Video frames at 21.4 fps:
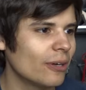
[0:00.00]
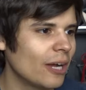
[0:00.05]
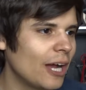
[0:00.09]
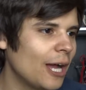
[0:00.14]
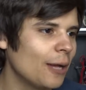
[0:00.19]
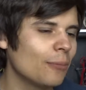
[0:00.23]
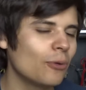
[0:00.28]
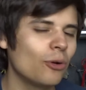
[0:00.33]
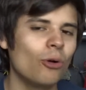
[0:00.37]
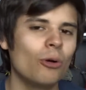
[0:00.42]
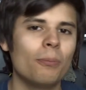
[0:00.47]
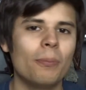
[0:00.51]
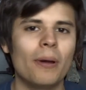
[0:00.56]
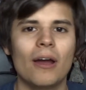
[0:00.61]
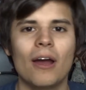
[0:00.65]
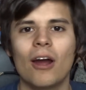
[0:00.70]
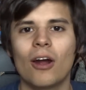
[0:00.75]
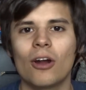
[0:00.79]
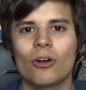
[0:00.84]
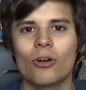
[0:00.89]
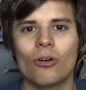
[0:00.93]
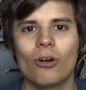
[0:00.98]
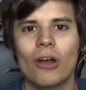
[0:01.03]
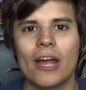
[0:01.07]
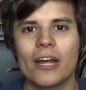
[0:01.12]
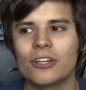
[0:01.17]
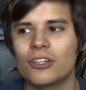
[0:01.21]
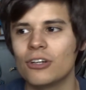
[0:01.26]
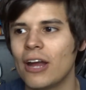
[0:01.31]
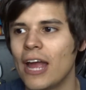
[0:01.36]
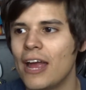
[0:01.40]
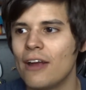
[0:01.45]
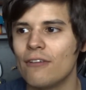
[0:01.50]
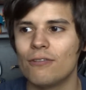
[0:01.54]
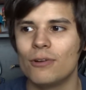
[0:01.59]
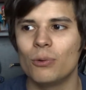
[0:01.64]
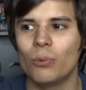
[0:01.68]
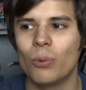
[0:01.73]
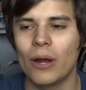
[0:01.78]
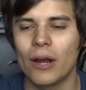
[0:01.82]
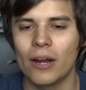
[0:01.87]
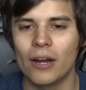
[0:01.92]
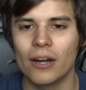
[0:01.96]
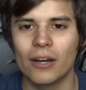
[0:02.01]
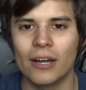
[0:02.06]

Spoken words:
I'm going by Hardcore Hector everywhere,